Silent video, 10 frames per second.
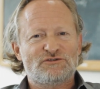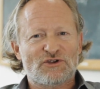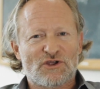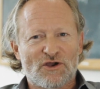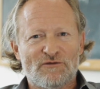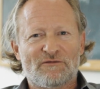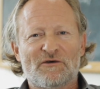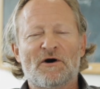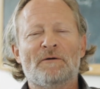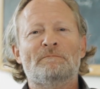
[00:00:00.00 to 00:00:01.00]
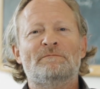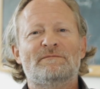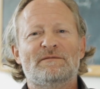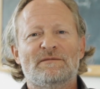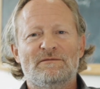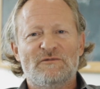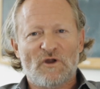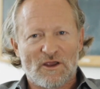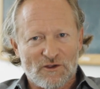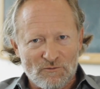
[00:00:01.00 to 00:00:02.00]
to go from
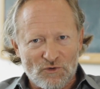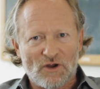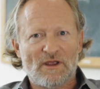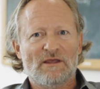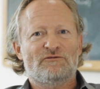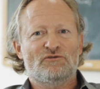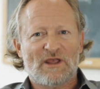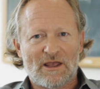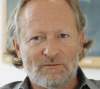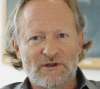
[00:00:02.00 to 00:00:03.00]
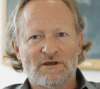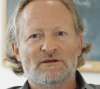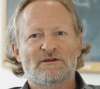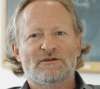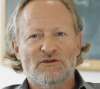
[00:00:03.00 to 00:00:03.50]
Tycho Brahe through Kepler,